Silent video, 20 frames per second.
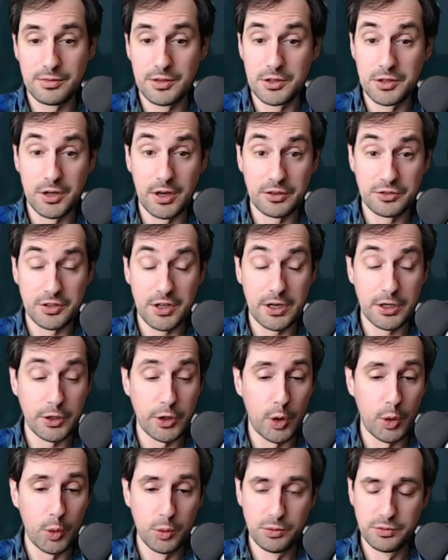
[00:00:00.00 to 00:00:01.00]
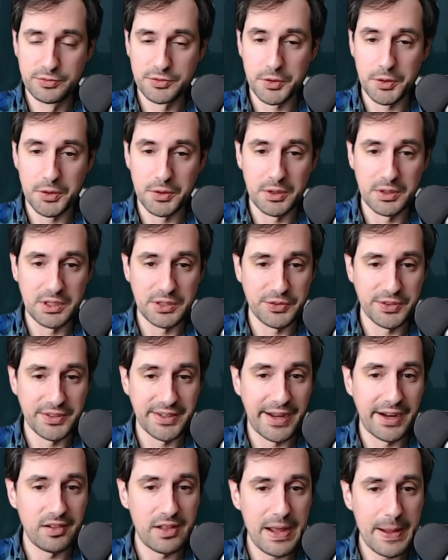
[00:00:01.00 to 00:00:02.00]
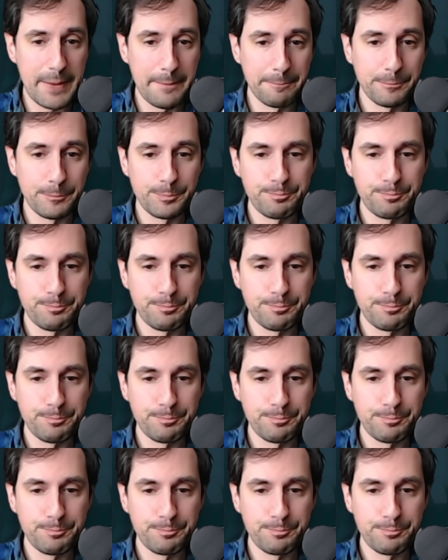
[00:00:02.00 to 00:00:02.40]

the dog's got to go for a different ally.